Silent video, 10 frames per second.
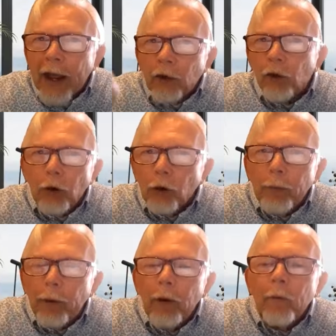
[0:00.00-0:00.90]
in
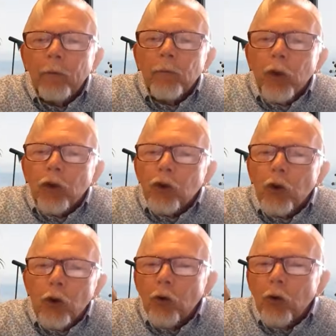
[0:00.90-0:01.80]
that group,
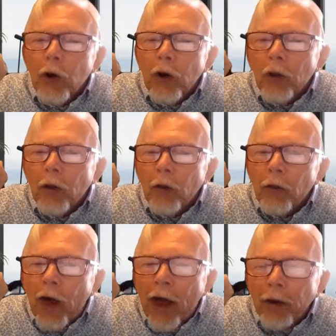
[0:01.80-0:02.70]

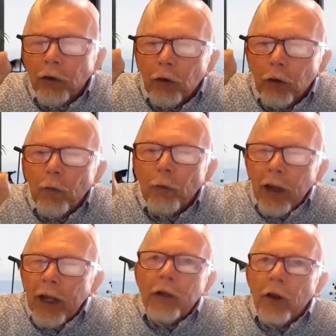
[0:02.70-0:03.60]

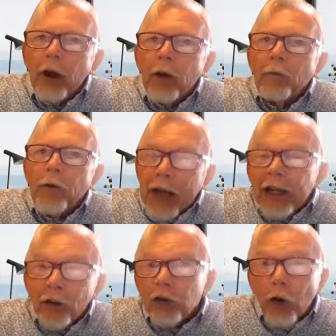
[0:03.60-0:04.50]
that group
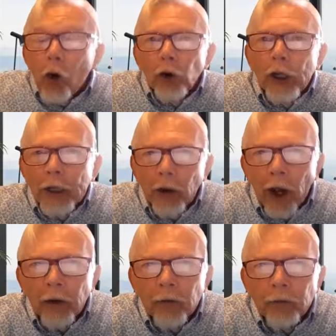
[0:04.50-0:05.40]
leader is
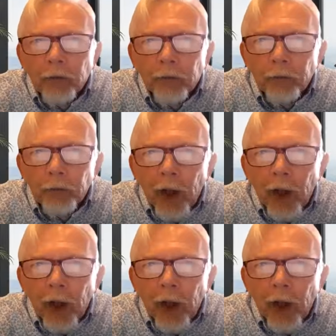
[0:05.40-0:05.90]
your leader,